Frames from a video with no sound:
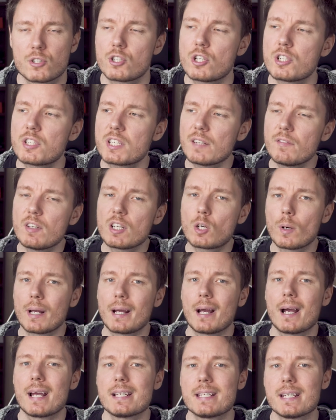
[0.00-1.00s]
So just to give you a quick
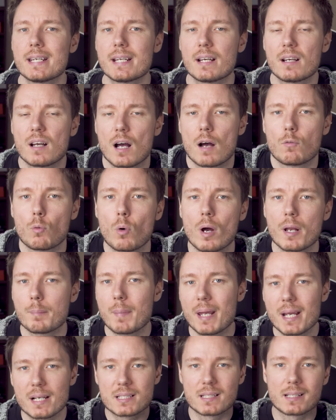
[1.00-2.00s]
idea of what
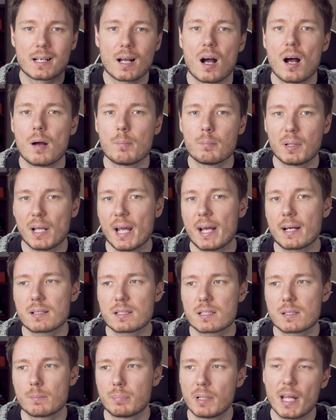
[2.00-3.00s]
makes the
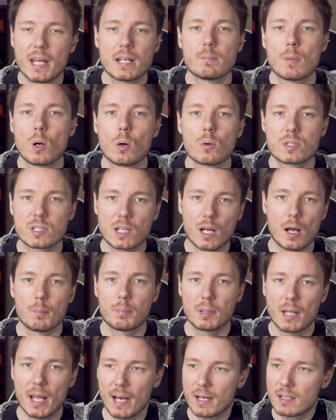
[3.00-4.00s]
complex blend modes
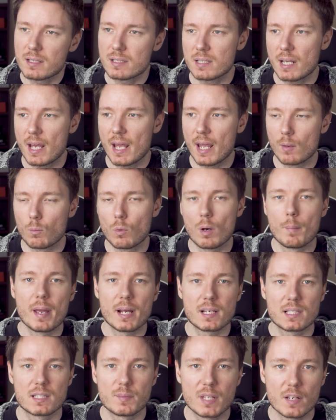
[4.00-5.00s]
complex and what
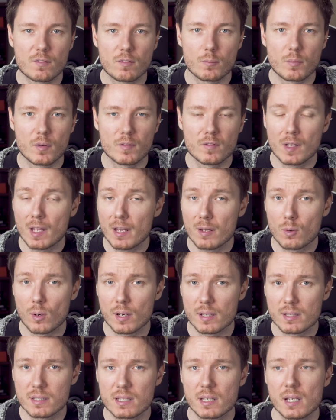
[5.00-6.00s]
makes them different from the other
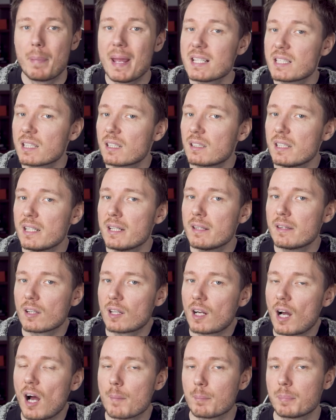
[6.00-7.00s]
ones. Basically, they're
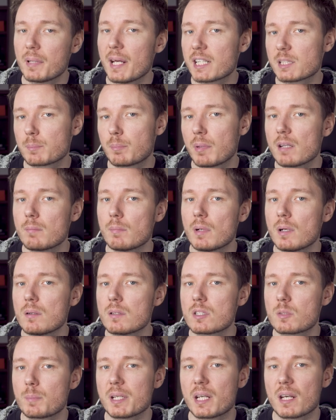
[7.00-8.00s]
complex blend
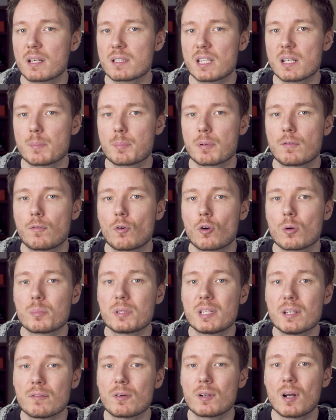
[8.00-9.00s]
modes because they perform
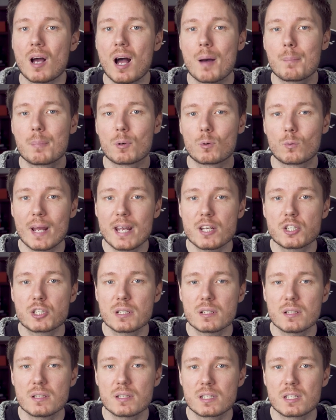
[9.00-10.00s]
different
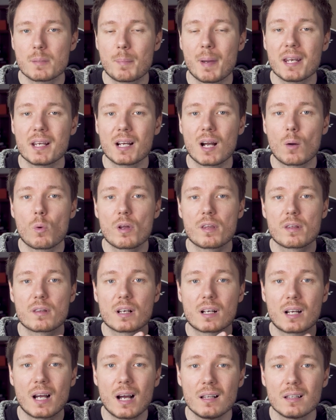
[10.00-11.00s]
operations depending on whether the
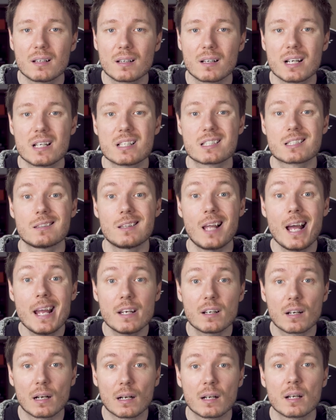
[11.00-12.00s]
color is
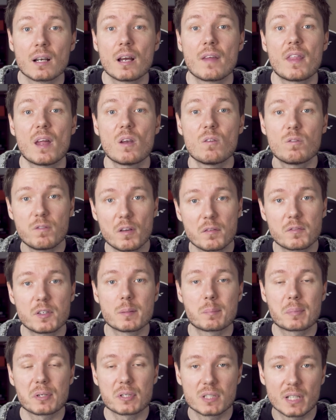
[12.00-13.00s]
lighter than
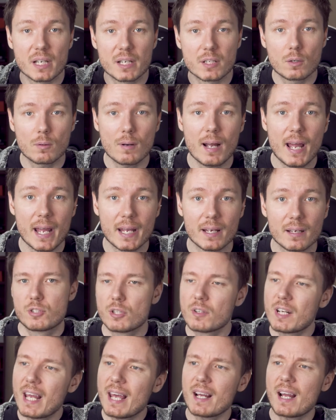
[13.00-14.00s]
50% gray. So
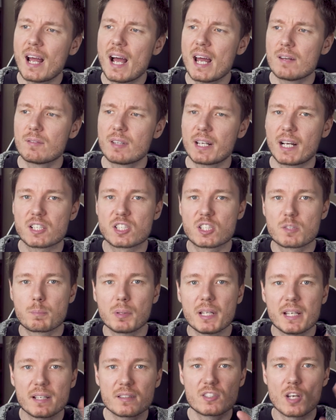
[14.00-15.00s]
you'll get kind of like a
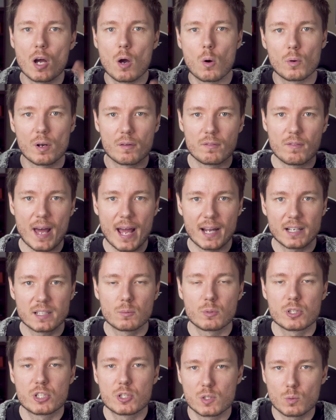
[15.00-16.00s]
split tone effect,
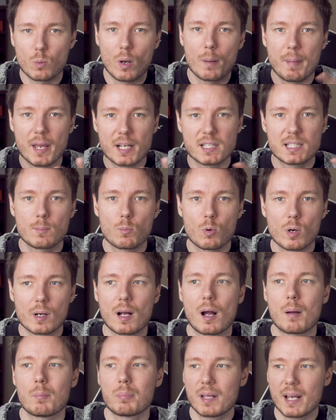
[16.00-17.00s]
which is what makes them more
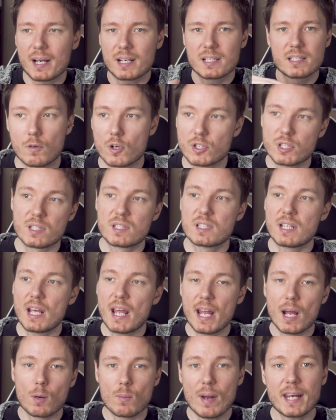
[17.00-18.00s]
complex versus,
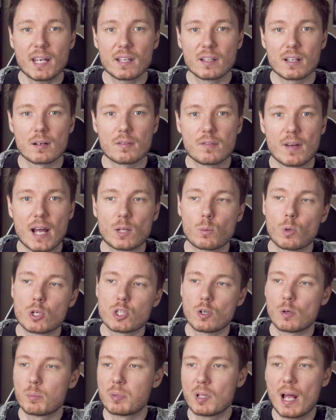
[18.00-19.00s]
say, a regular effect, which
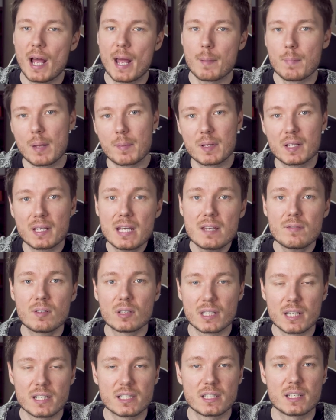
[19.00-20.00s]
will apply maybe
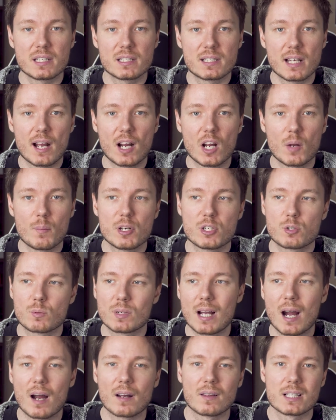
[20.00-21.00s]
evenly to the entire image
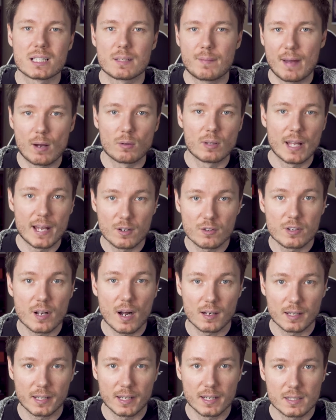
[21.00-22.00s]
regardless of how light or
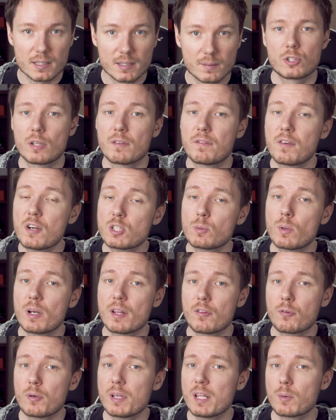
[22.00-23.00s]
dark it is. So the first one of
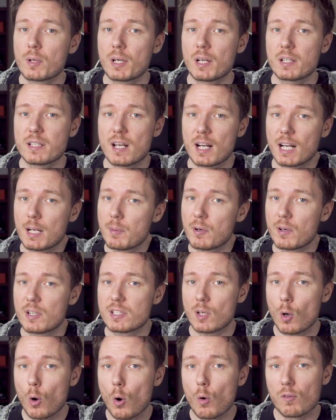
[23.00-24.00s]
the three that we're gonna talk about
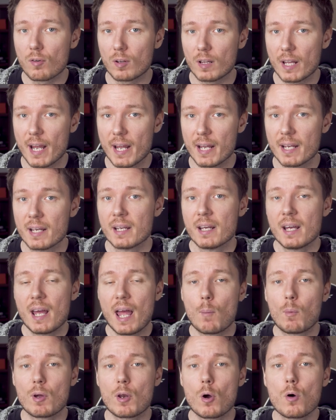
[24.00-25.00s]
is overlay.
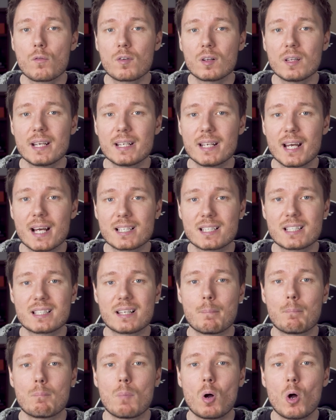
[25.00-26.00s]
And what overlay does is
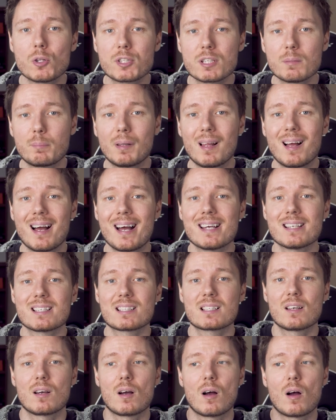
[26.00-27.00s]
it
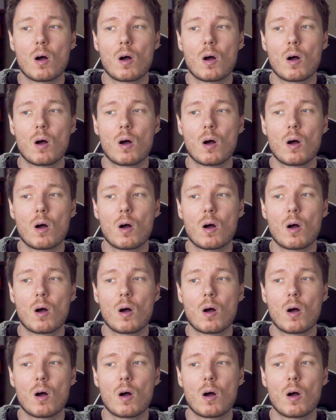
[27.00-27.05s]
multiplies